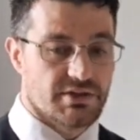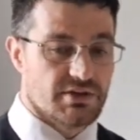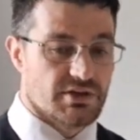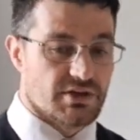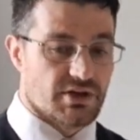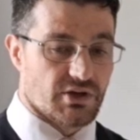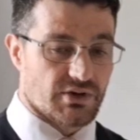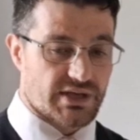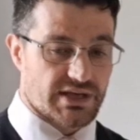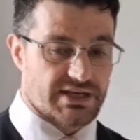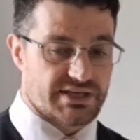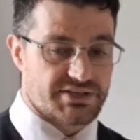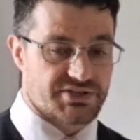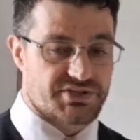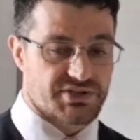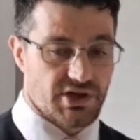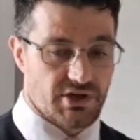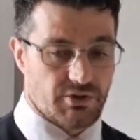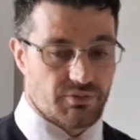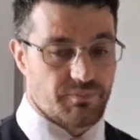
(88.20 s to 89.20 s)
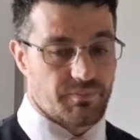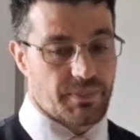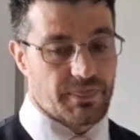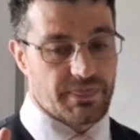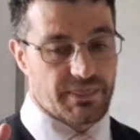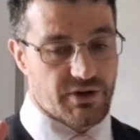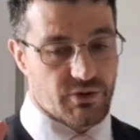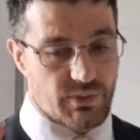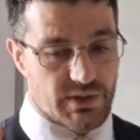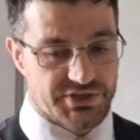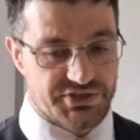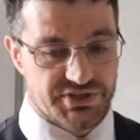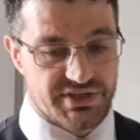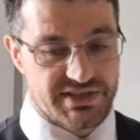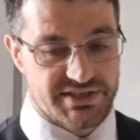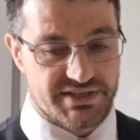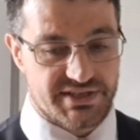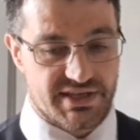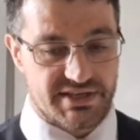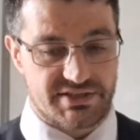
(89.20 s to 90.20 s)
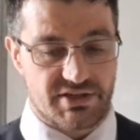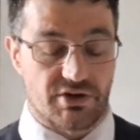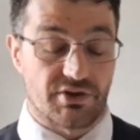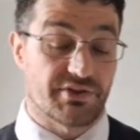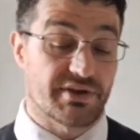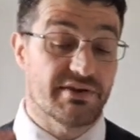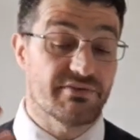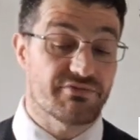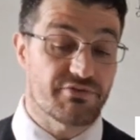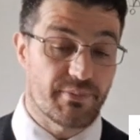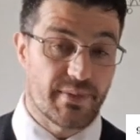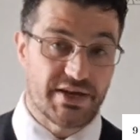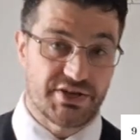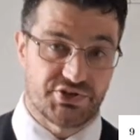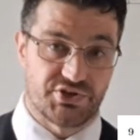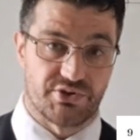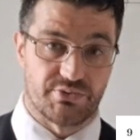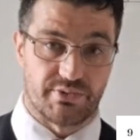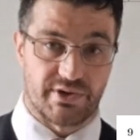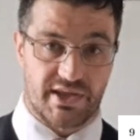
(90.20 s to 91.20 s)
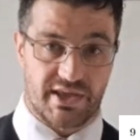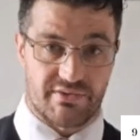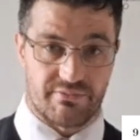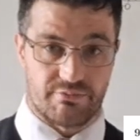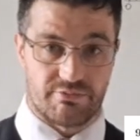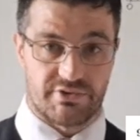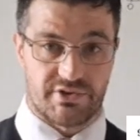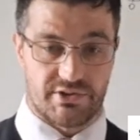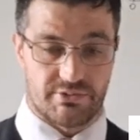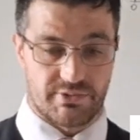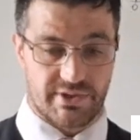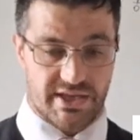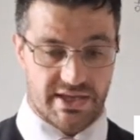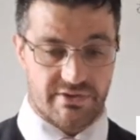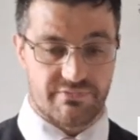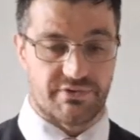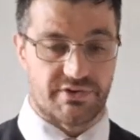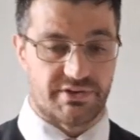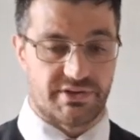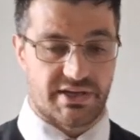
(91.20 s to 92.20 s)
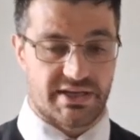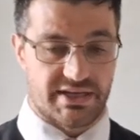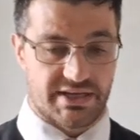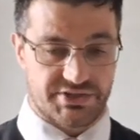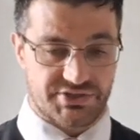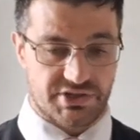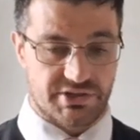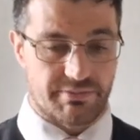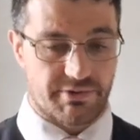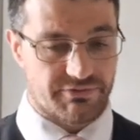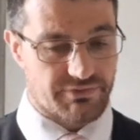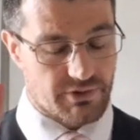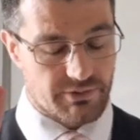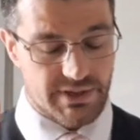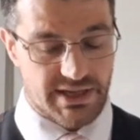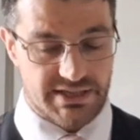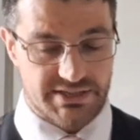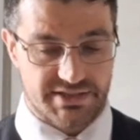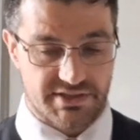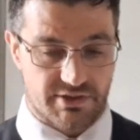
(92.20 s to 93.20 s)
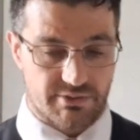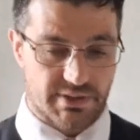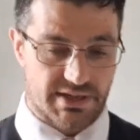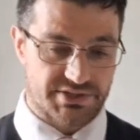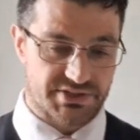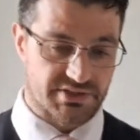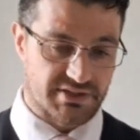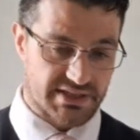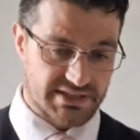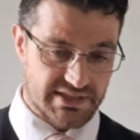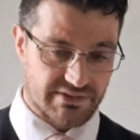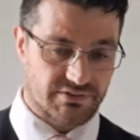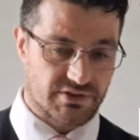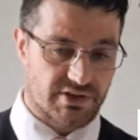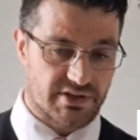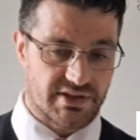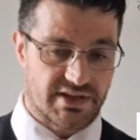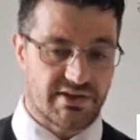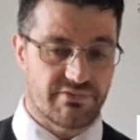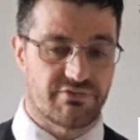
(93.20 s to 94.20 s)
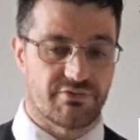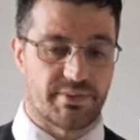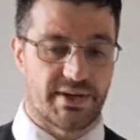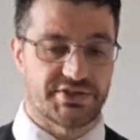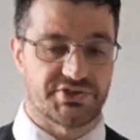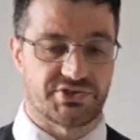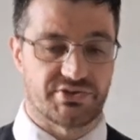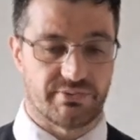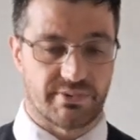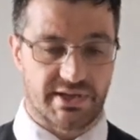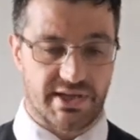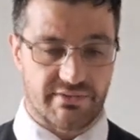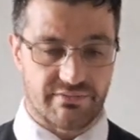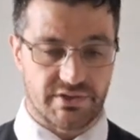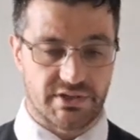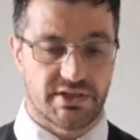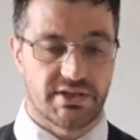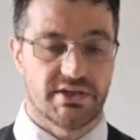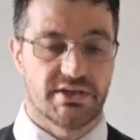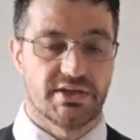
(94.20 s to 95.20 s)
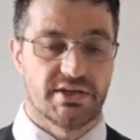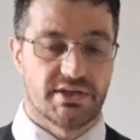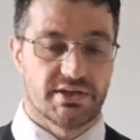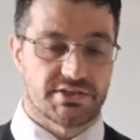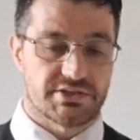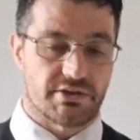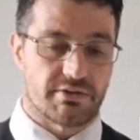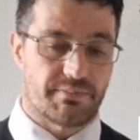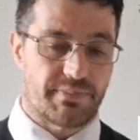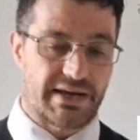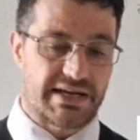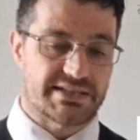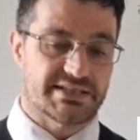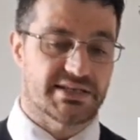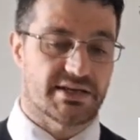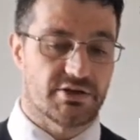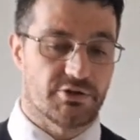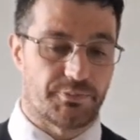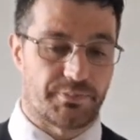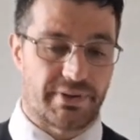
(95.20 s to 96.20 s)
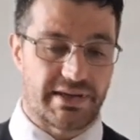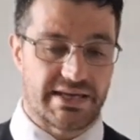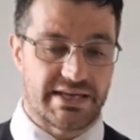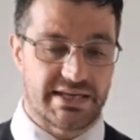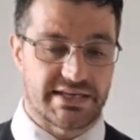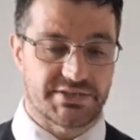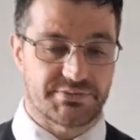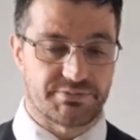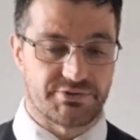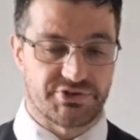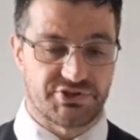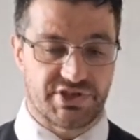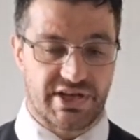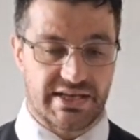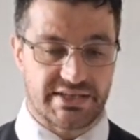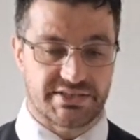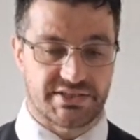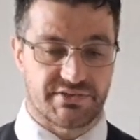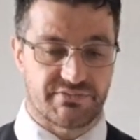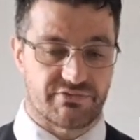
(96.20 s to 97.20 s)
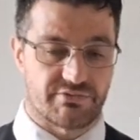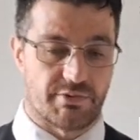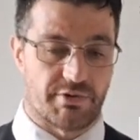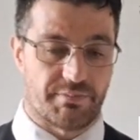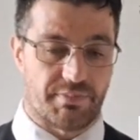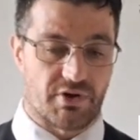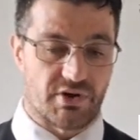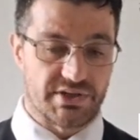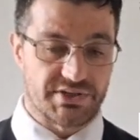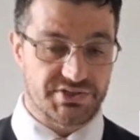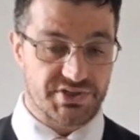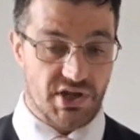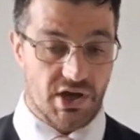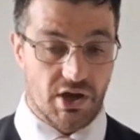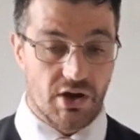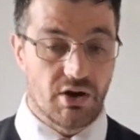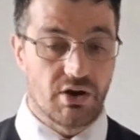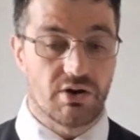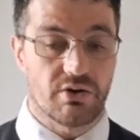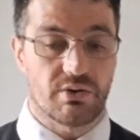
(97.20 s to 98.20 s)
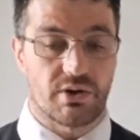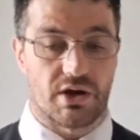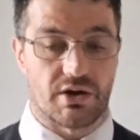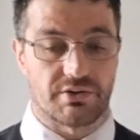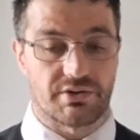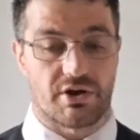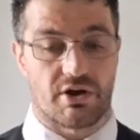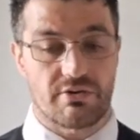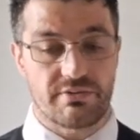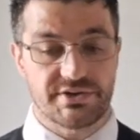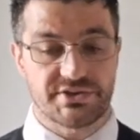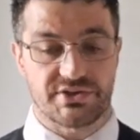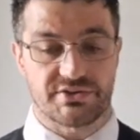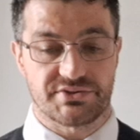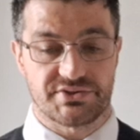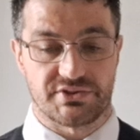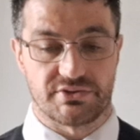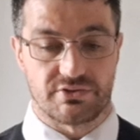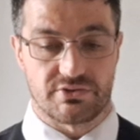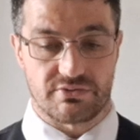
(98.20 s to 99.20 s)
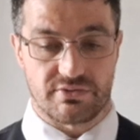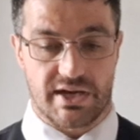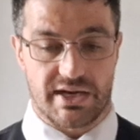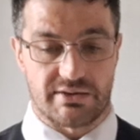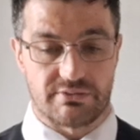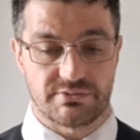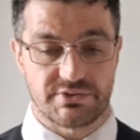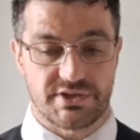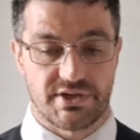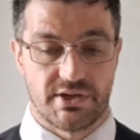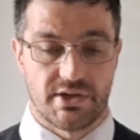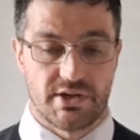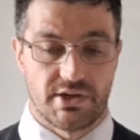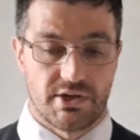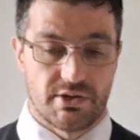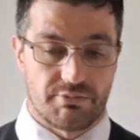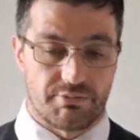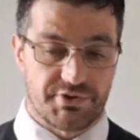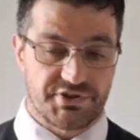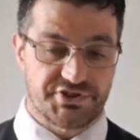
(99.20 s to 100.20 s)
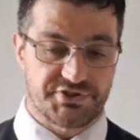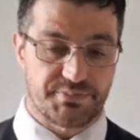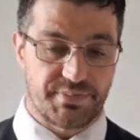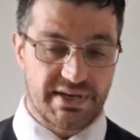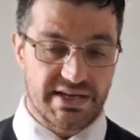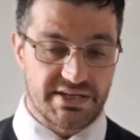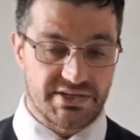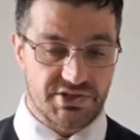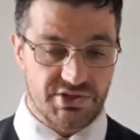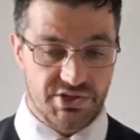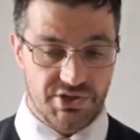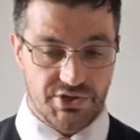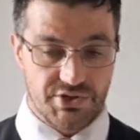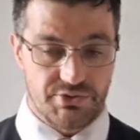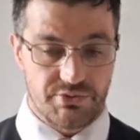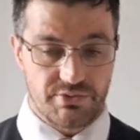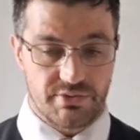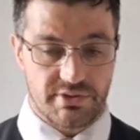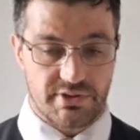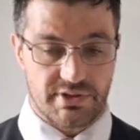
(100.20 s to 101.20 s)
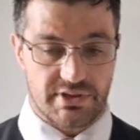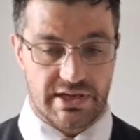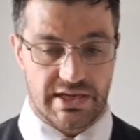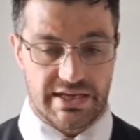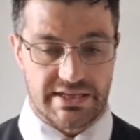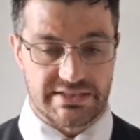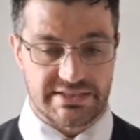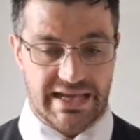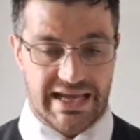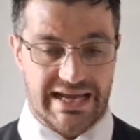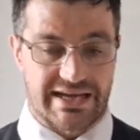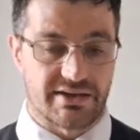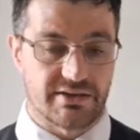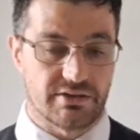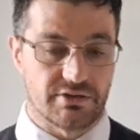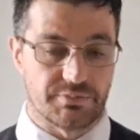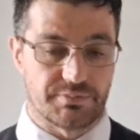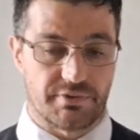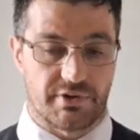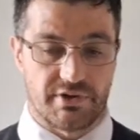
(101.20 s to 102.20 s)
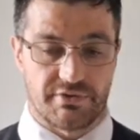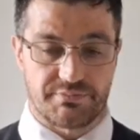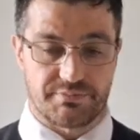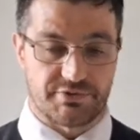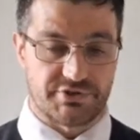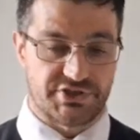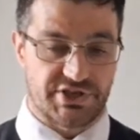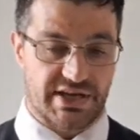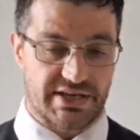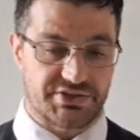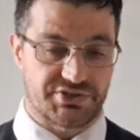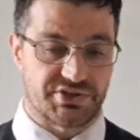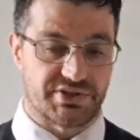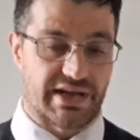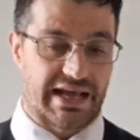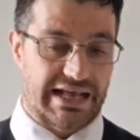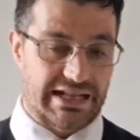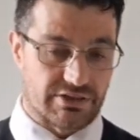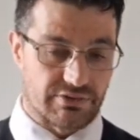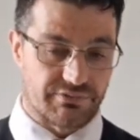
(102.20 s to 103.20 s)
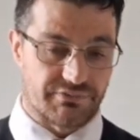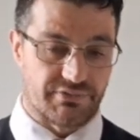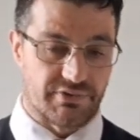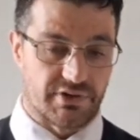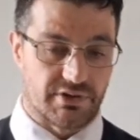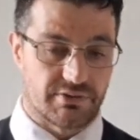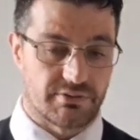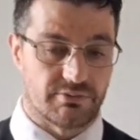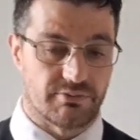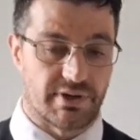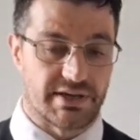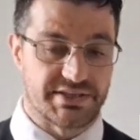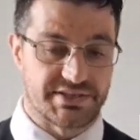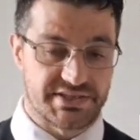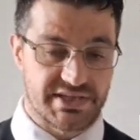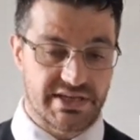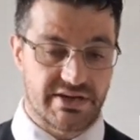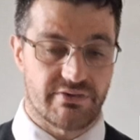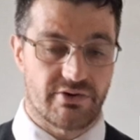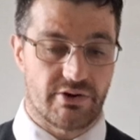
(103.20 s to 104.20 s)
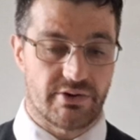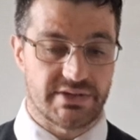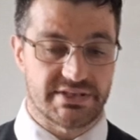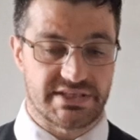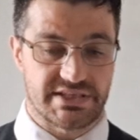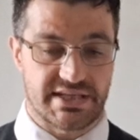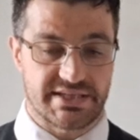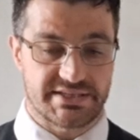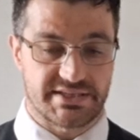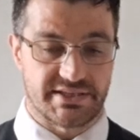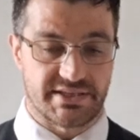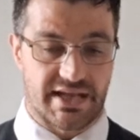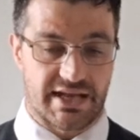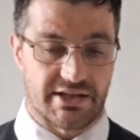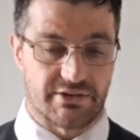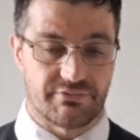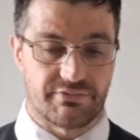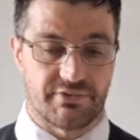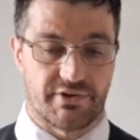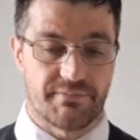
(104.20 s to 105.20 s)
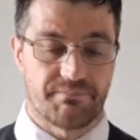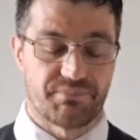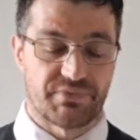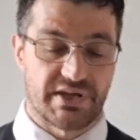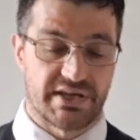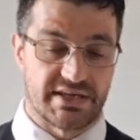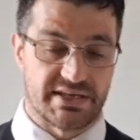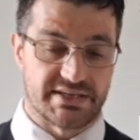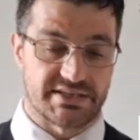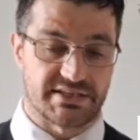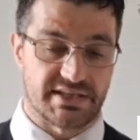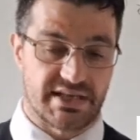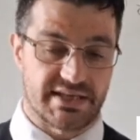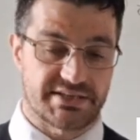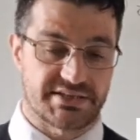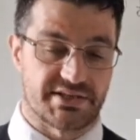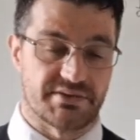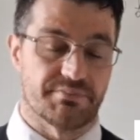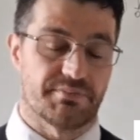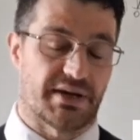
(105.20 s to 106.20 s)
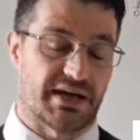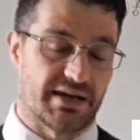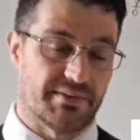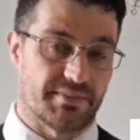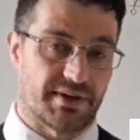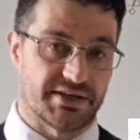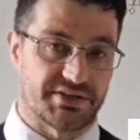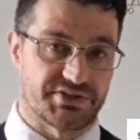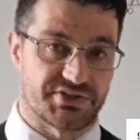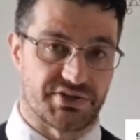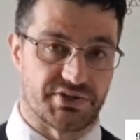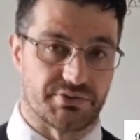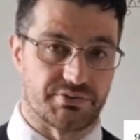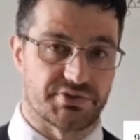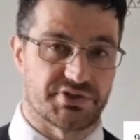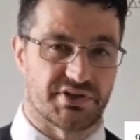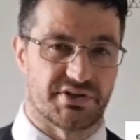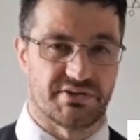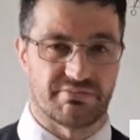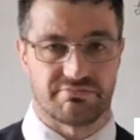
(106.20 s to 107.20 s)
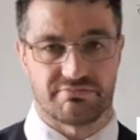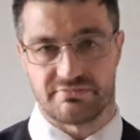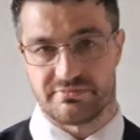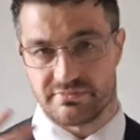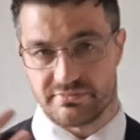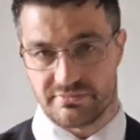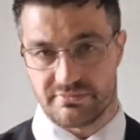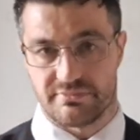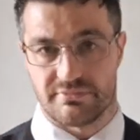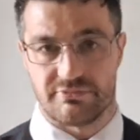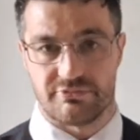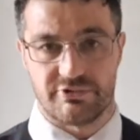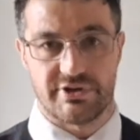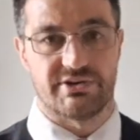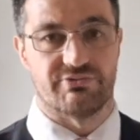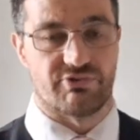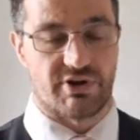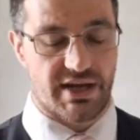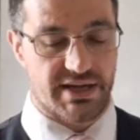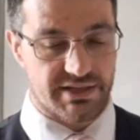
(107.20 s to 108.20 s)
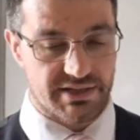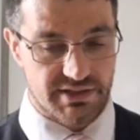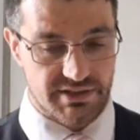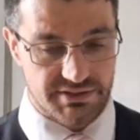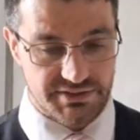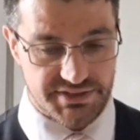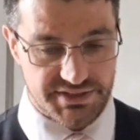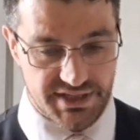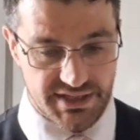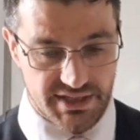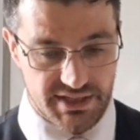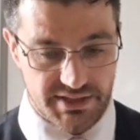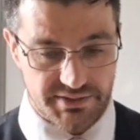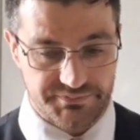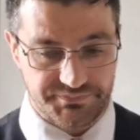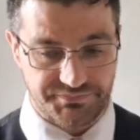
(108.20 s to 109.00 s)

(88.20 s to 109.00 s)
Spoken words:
Okay, so the question is this, or the information that we're given initially. Before we get to the question, let's have a look at the information that we're given. So particle P is projected from a point O on horizontal ground with speed u and angle of projection alpha, where 0 is less than alpha is less than pi by 2. So we're in radians here.